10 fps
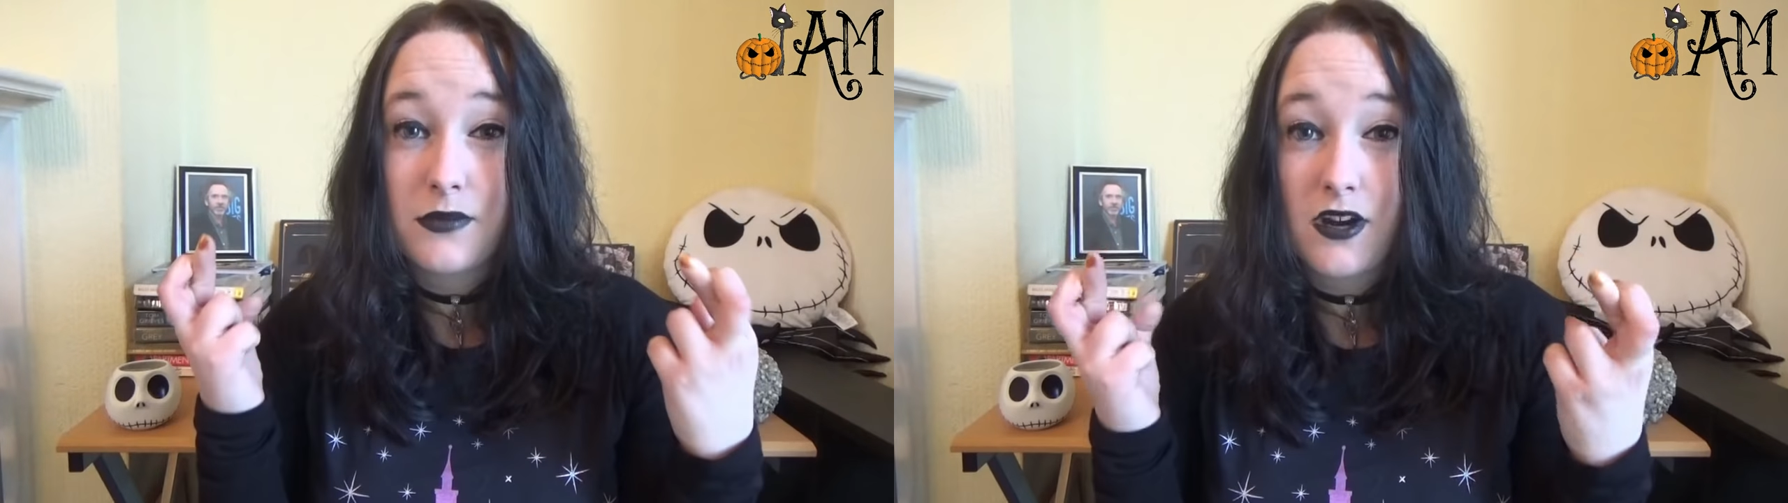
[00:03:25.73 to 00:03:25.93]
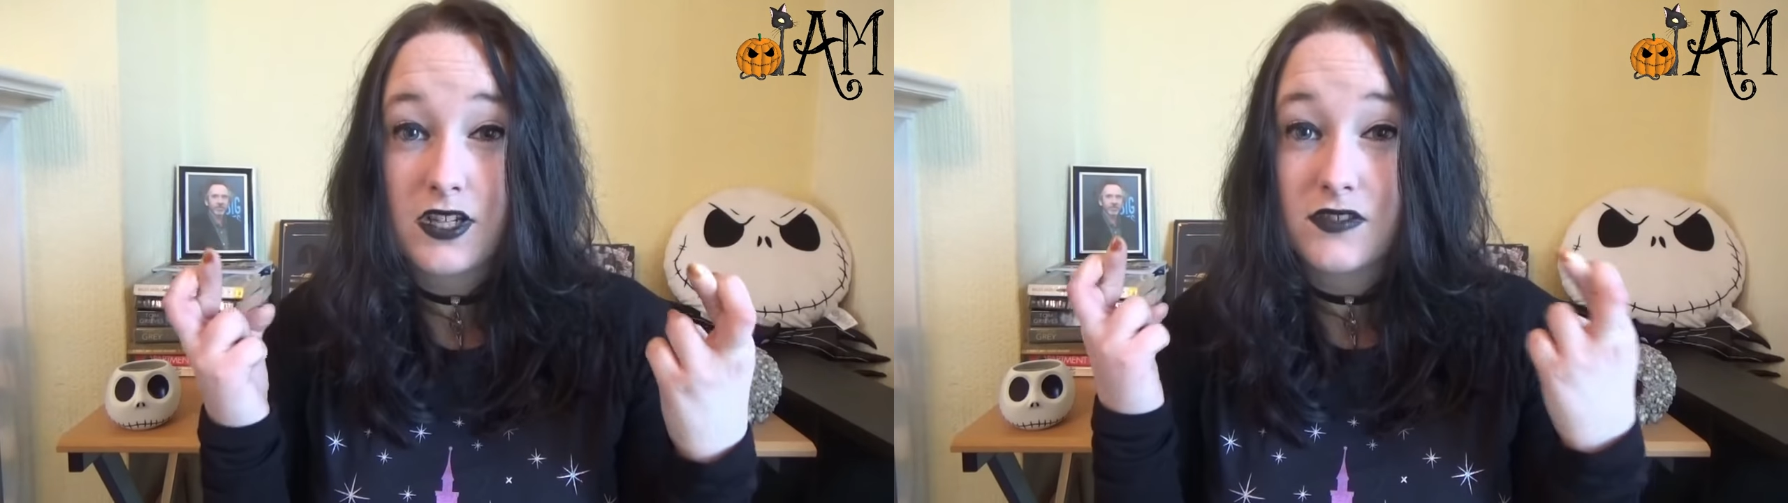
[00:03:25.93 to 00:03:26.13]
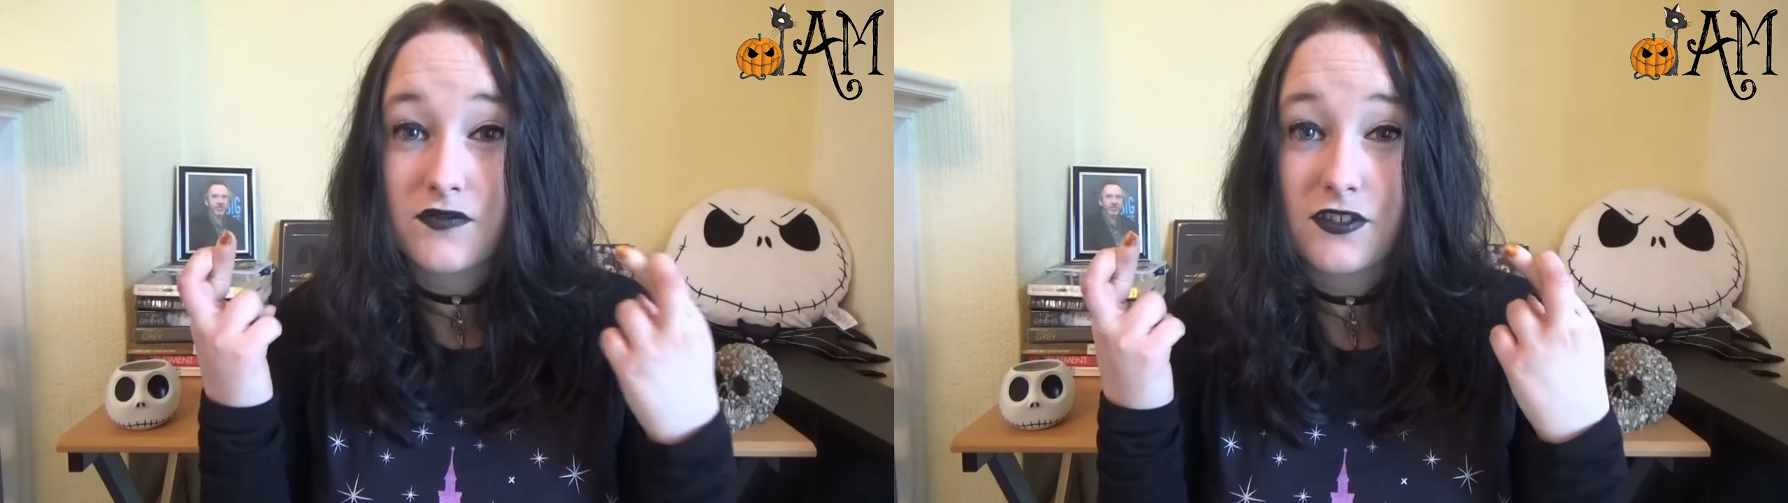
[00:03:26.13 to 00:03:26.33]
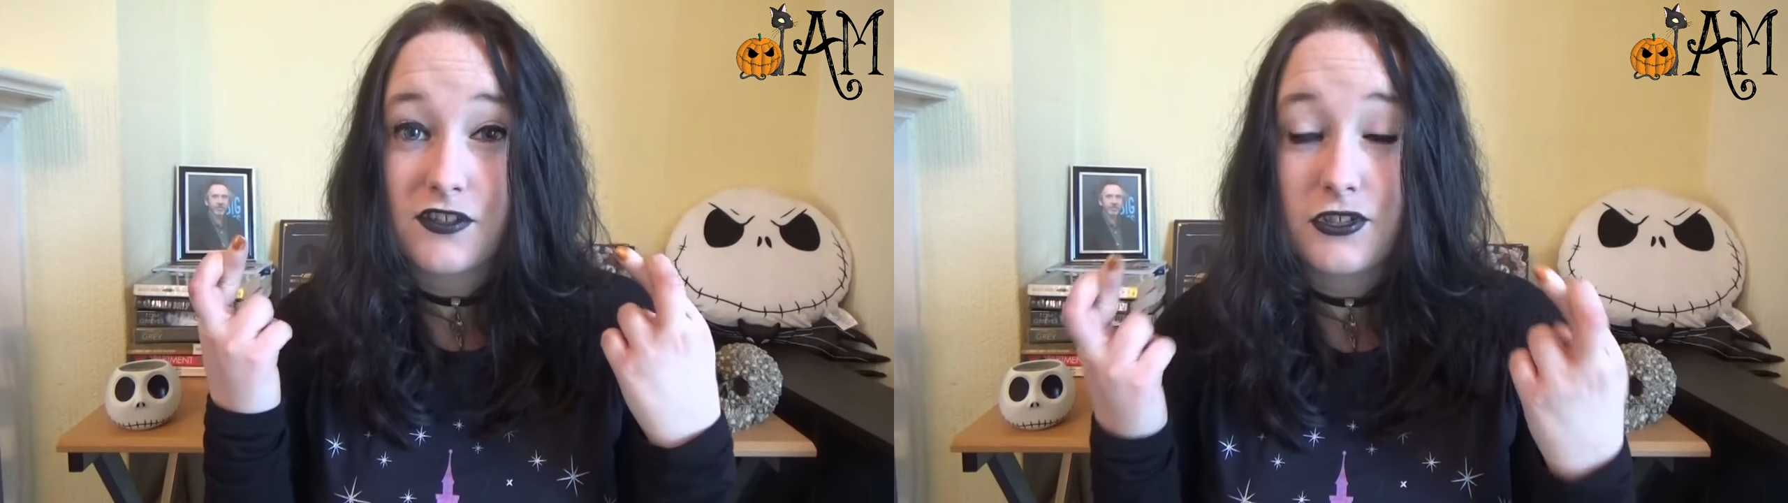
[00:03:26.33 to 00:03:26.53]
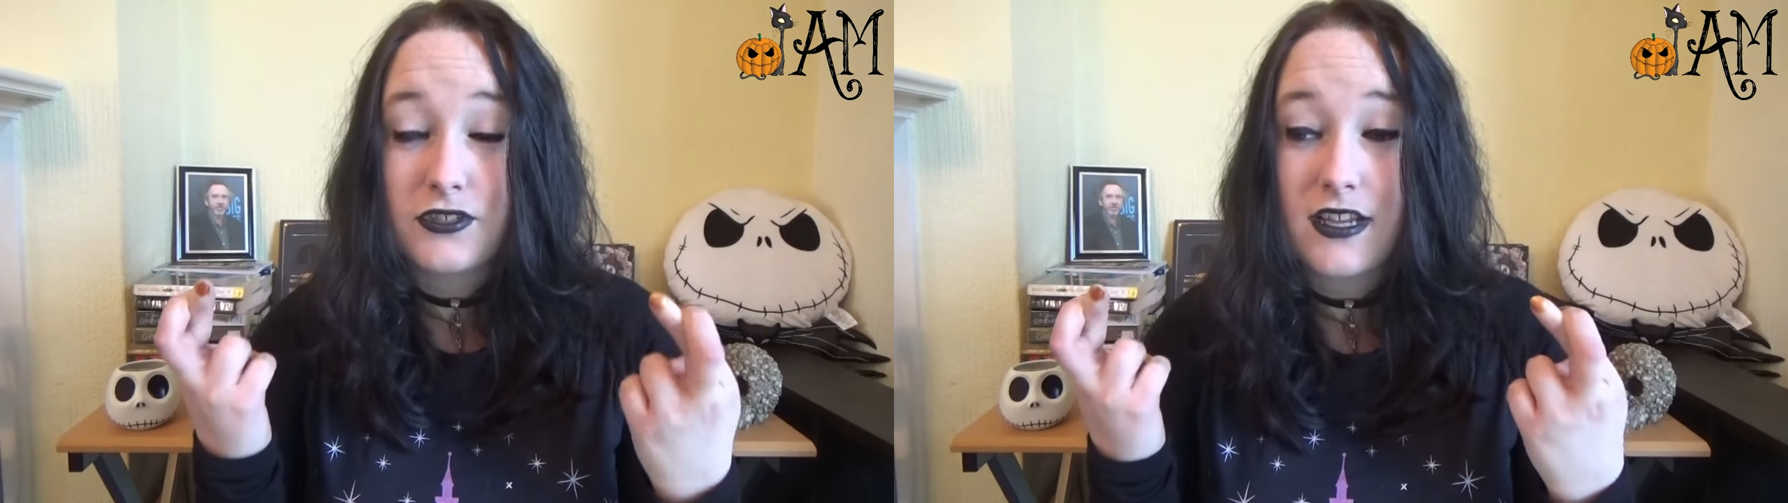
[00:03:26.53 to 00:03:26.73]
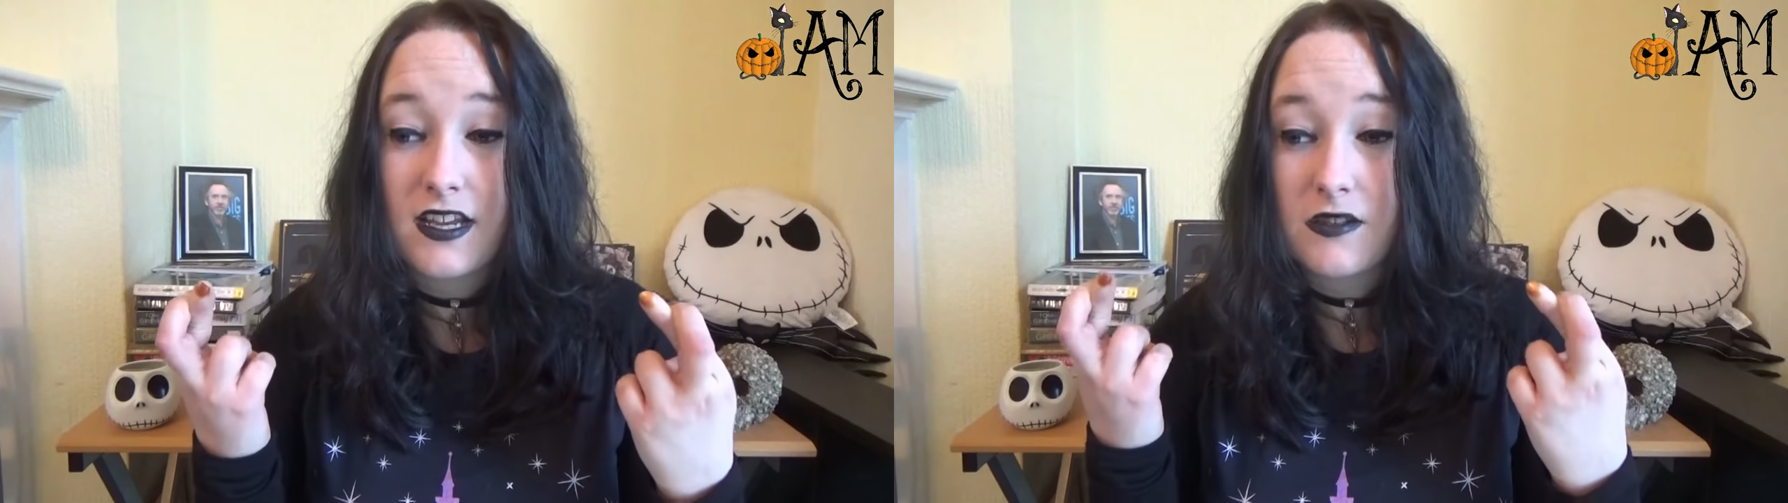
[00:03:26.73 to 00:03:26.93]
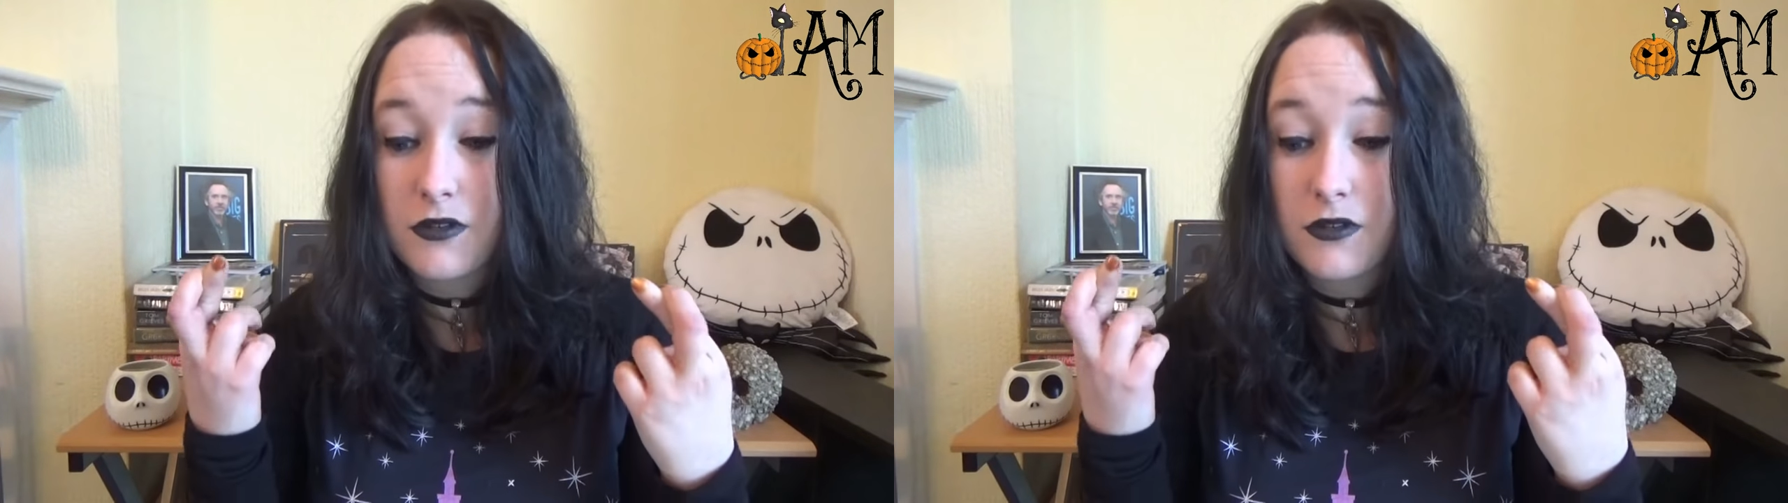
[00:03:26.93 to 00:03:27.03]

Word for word: parts of the Crusade,